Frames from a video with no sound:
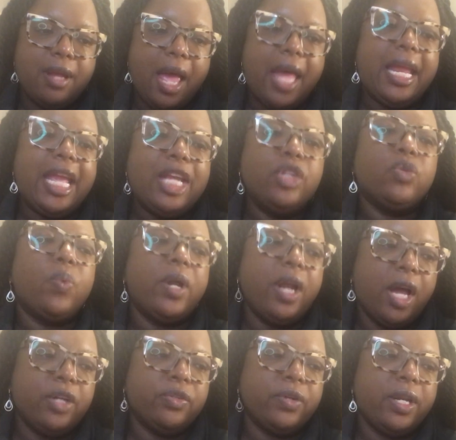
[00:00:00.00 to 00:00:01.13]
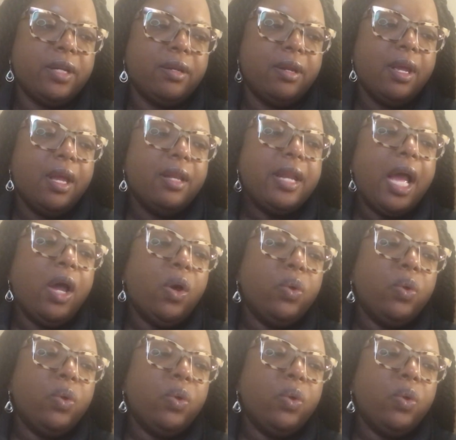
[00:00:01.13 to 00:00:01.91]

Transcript: at age 100, not